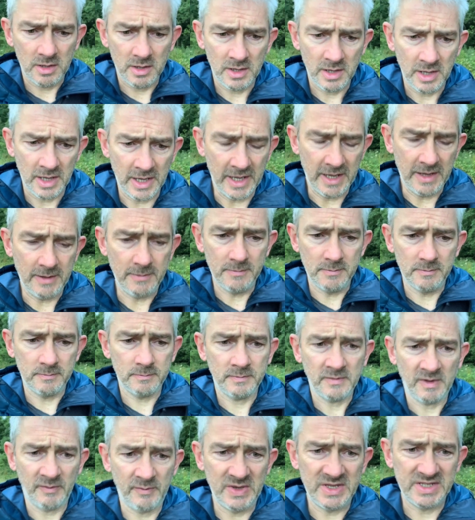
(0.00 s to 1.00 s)

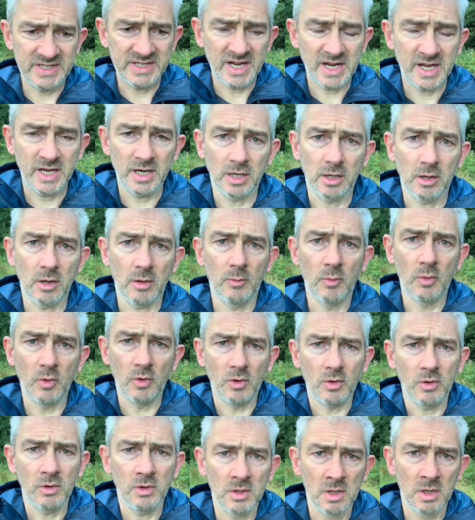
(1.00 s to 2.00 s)
I've been taking a lot
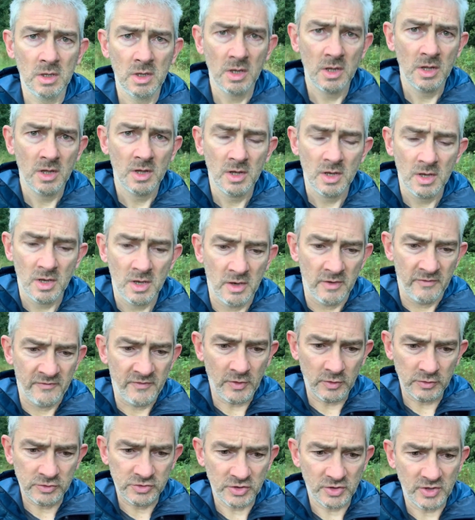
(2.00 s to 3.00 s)
more
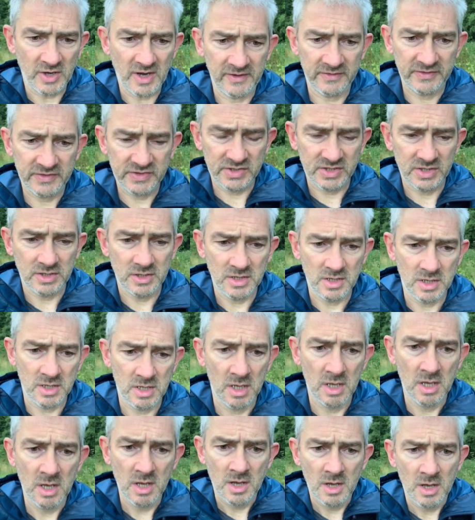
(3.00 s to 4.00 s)
photographs
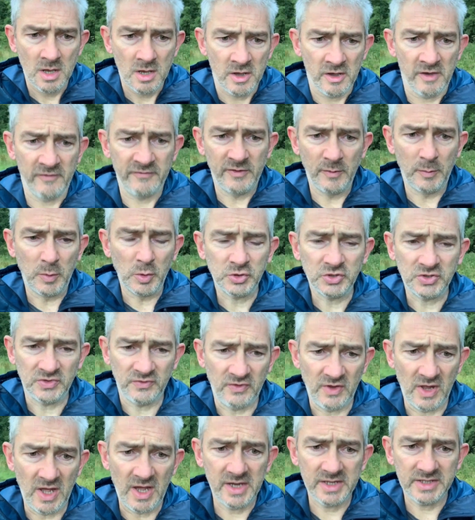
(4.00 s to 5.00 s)
of the
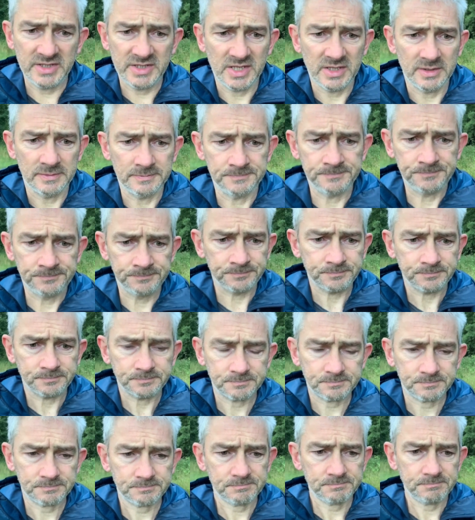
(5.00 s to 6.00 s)
butterflies,
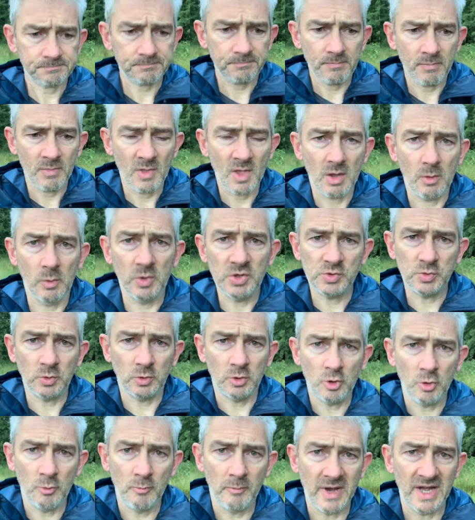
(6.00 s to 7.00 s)
which we'll
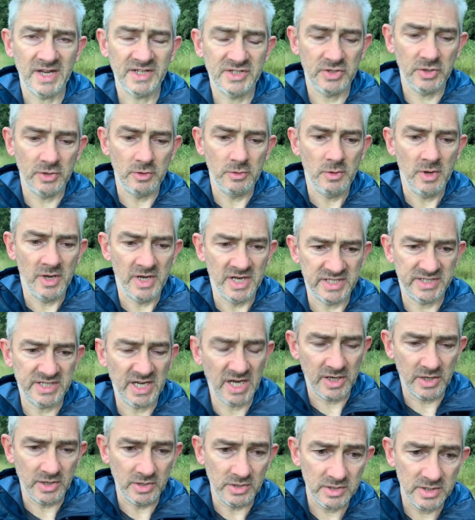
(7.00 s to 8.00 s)
come back to in a
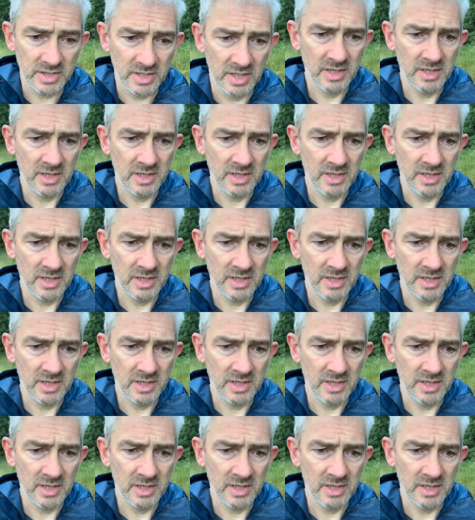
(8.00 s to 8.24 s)
second.